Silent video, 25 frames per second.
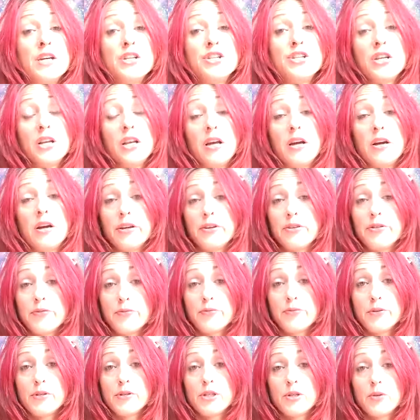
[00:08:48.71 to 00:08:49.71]
July
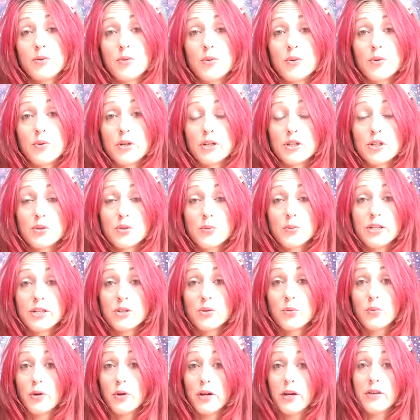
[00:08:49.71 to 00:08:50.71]
through to August,
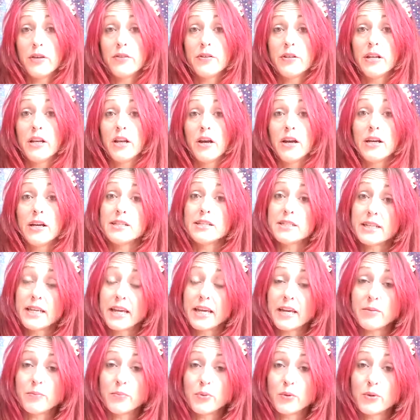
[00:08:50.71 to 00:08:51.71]
which were the Lions
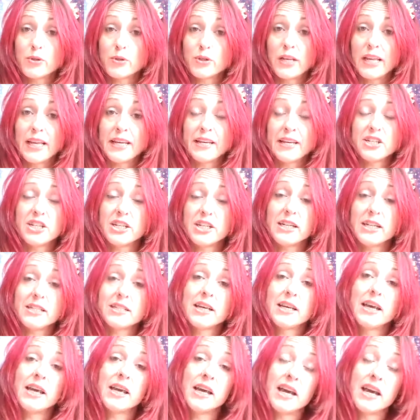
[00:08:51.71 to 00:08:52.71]
Gate portal energies.